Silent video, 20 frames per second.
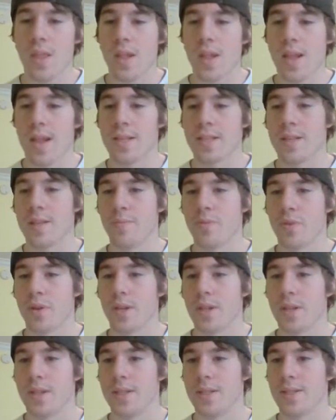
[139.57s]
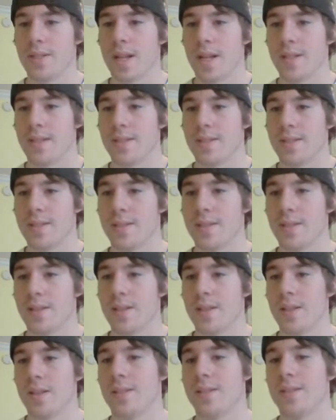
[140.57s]
as
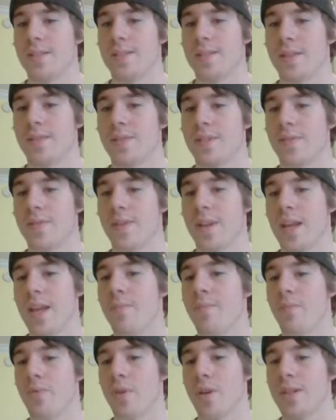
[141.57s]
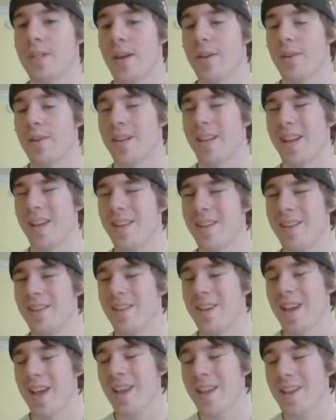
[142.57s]
NC778 brings out
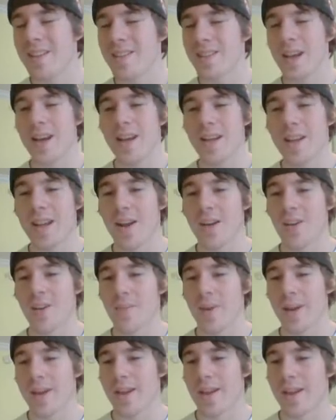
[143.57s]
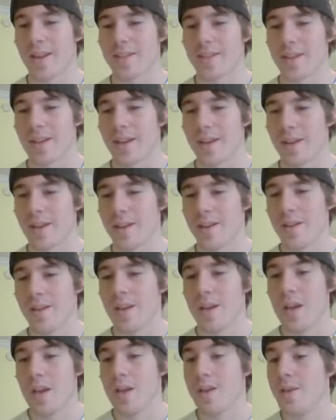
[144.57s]
Kangaskhan, countered by Kangaskhan here.
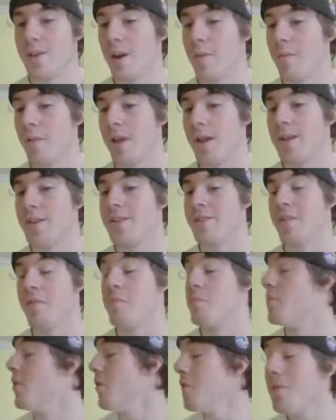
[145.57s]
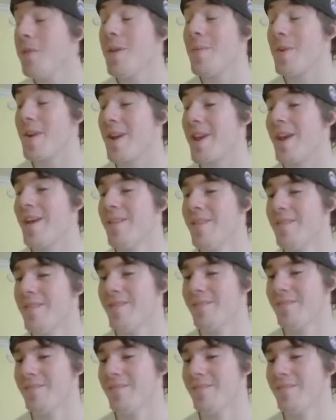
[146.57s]
Double Edge, so both of them are dead.